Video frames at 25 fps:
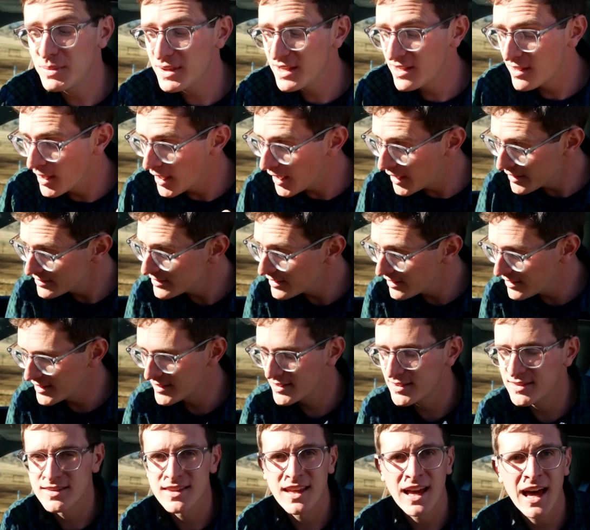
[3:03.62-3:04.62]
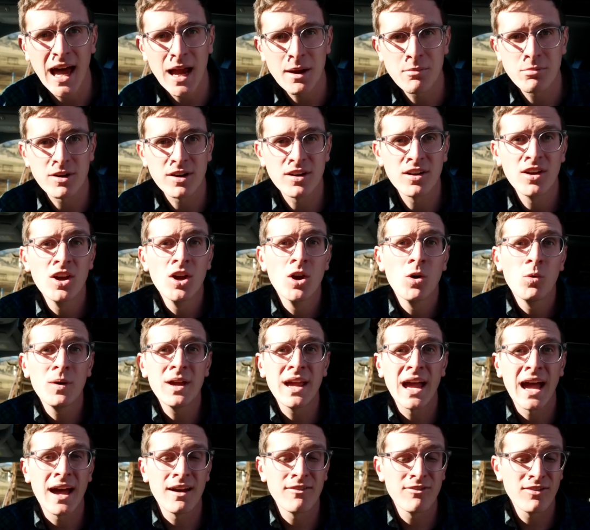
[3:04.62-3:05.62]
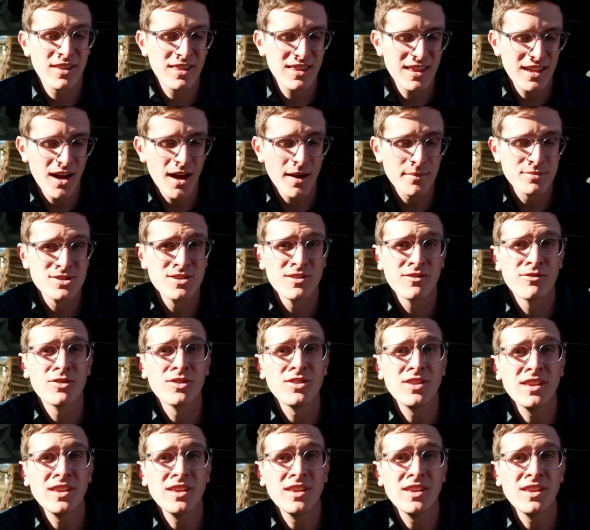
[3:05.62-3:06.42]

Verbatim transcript: because this is a hybrid, we have the option for